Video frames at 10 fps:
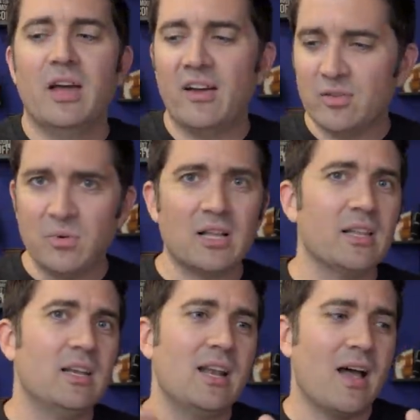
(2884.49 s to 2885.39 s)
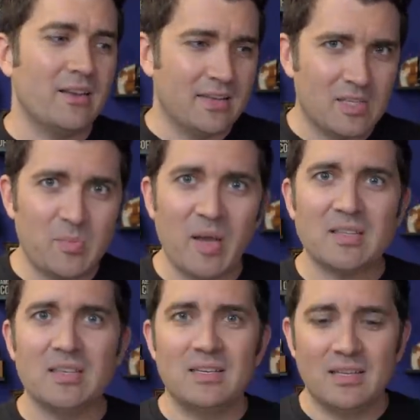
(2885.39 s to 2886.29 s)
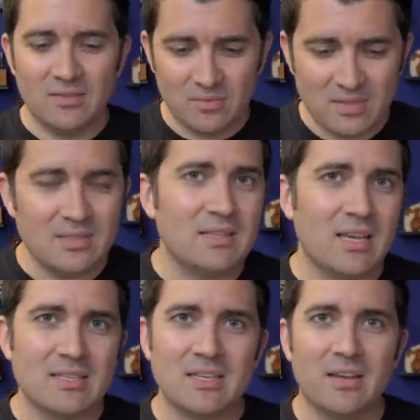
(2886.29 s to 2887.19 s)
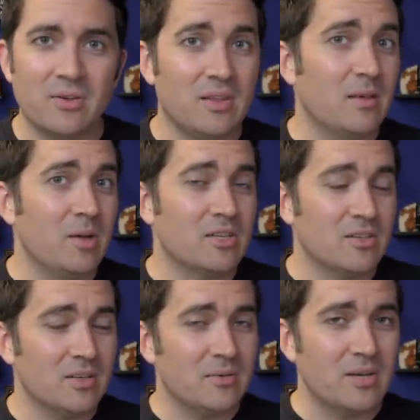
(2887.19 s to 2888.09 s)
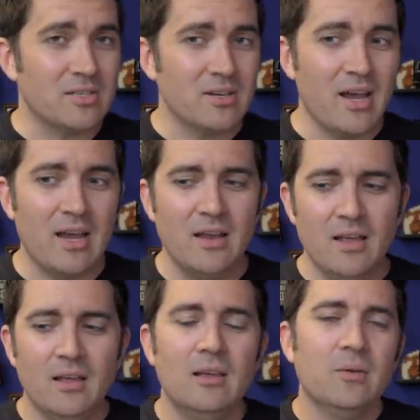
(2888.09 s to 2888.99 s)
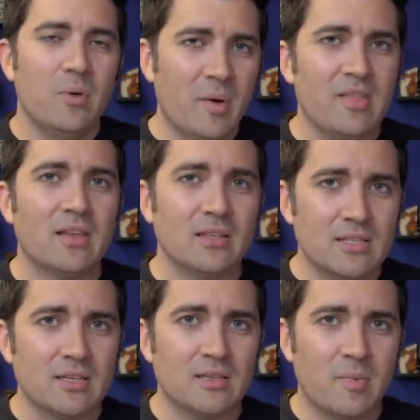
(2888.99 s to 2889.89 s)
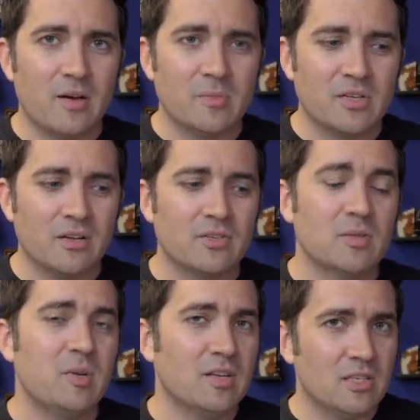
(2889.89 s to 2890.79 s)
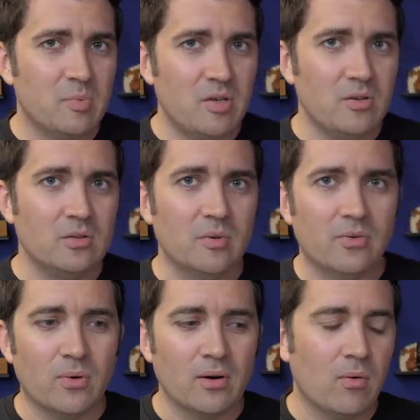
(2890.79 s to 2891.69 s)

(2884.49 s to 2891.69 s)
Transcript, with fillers: After we clean it out and inspect it and test it and everything and make sure that it writes great, we might then list it on the bottom shelf just because it's been used before.